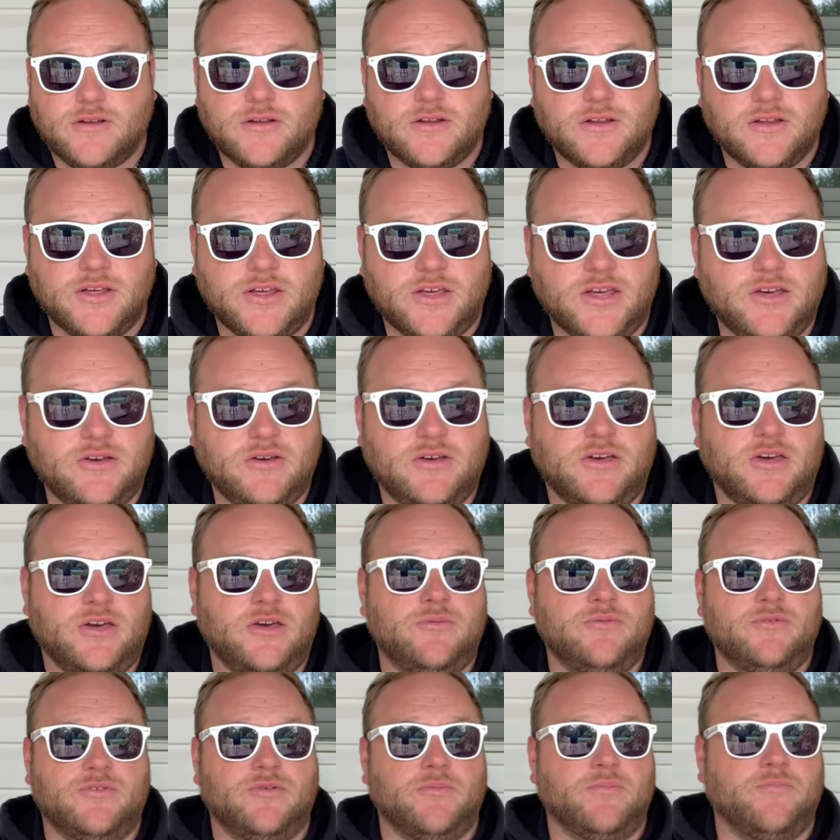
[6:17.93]
He,
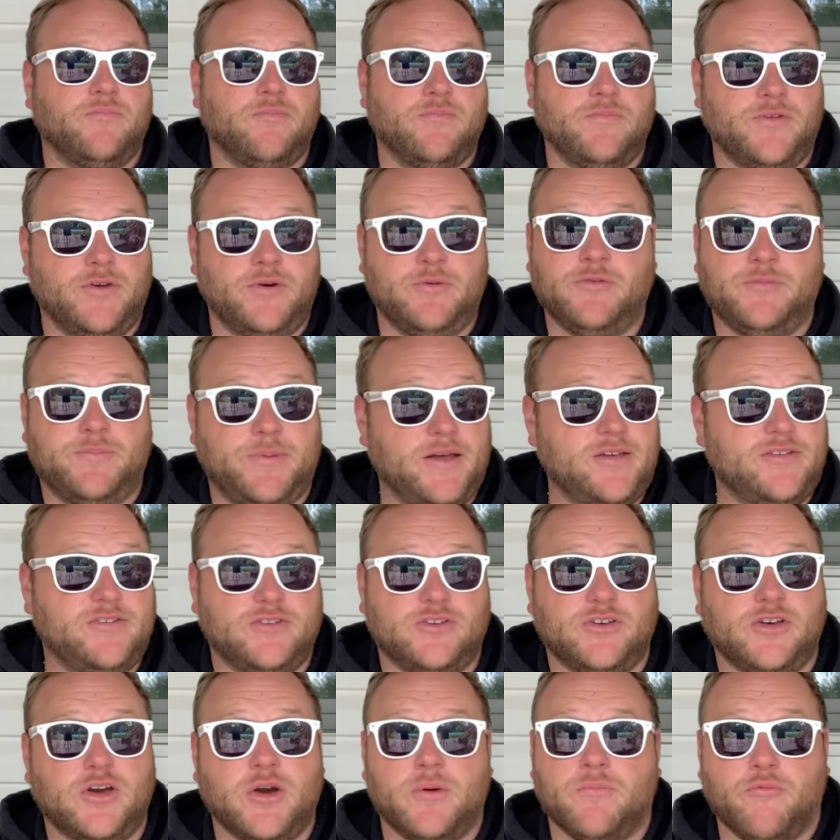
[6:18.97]
he was a, he was
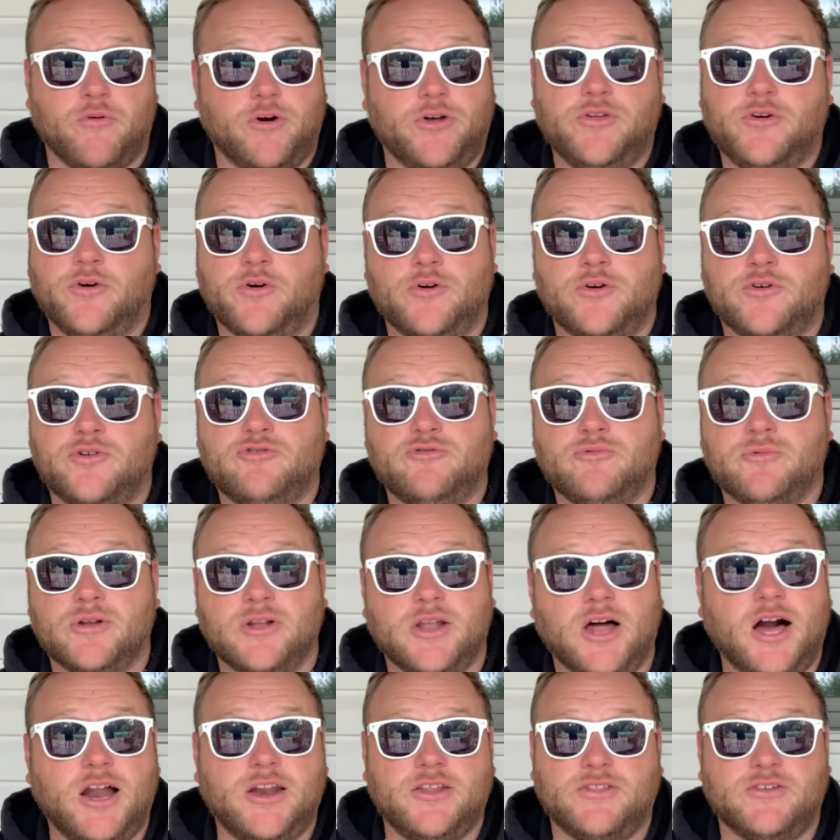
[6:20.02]
basically a brotherhood to a
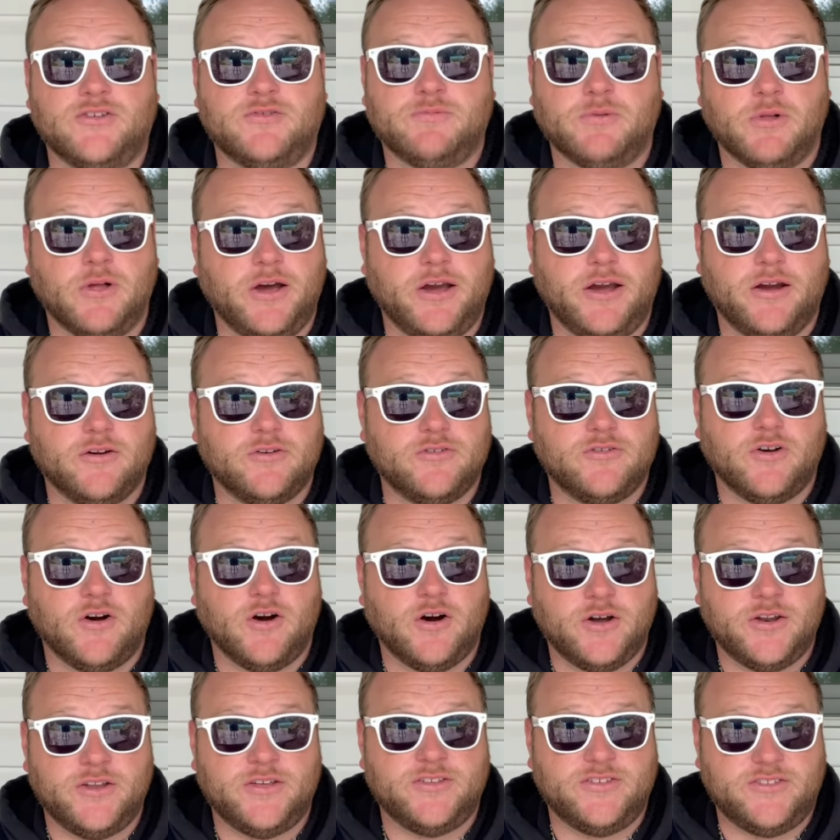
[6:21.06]
lot of these players
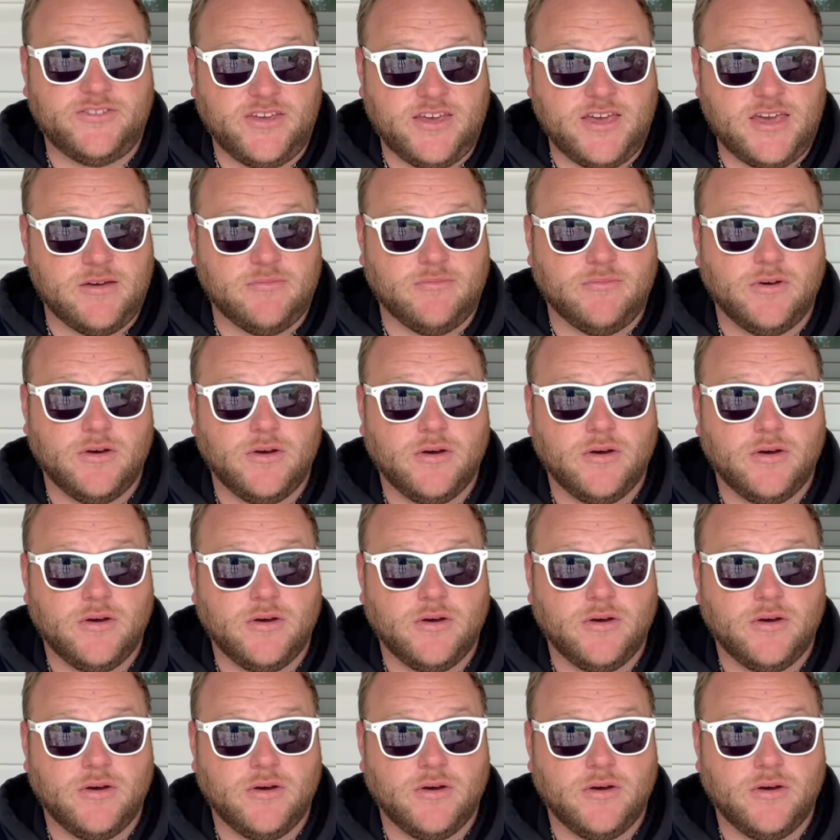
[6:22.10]
on his team.